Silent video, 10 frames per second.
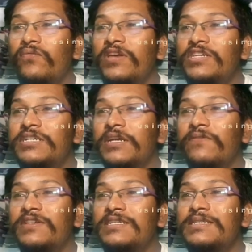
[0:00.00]

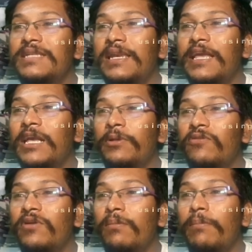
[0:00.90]
which is the link
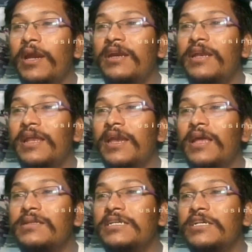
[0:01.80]
between
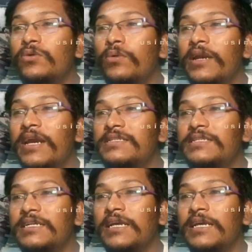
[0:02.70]
Mediterranean Sea to Red Sea.